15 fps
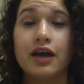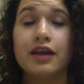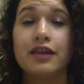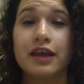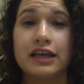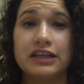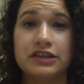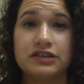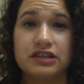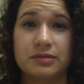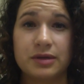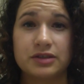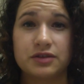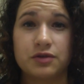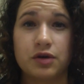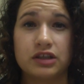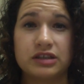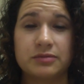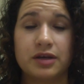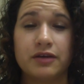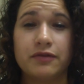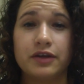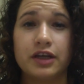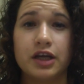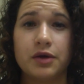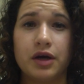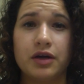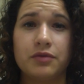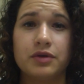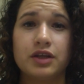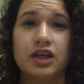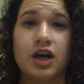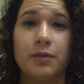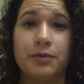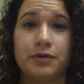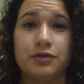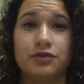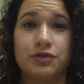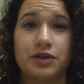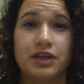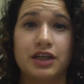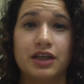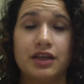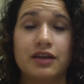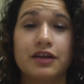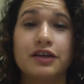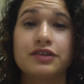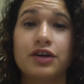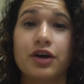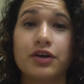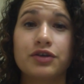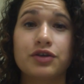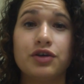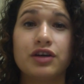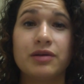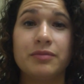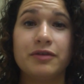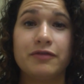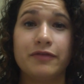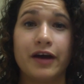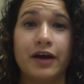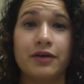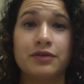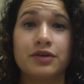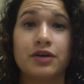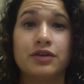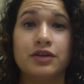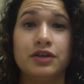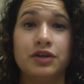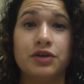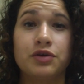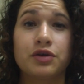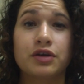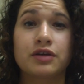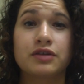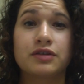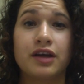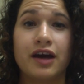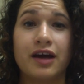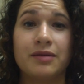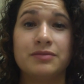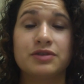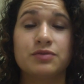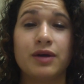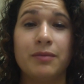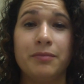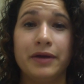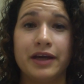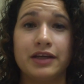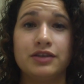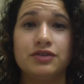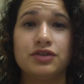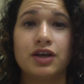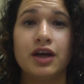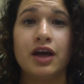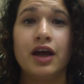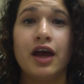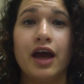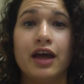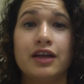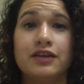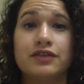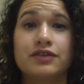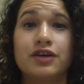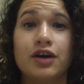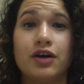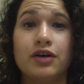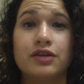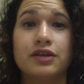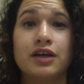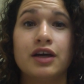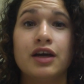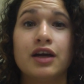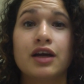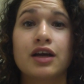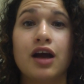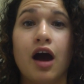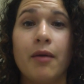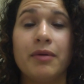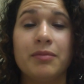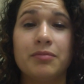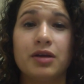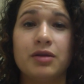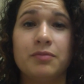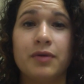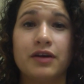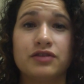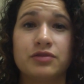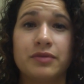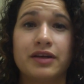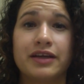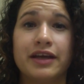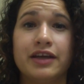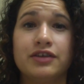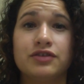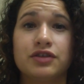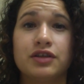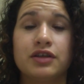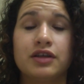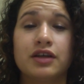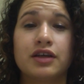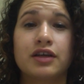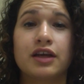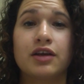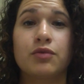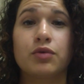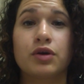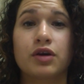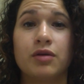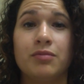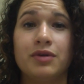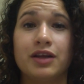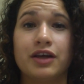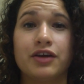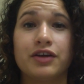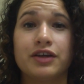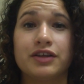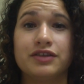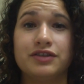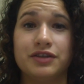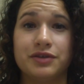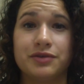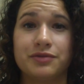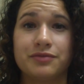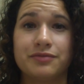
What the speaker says: Thank you so much for watching my video. I really hope you enjoyed it. This article can be found on the New York Times webpage, and it is called Common Blood Pressure Medication Can Work on Malaria Too.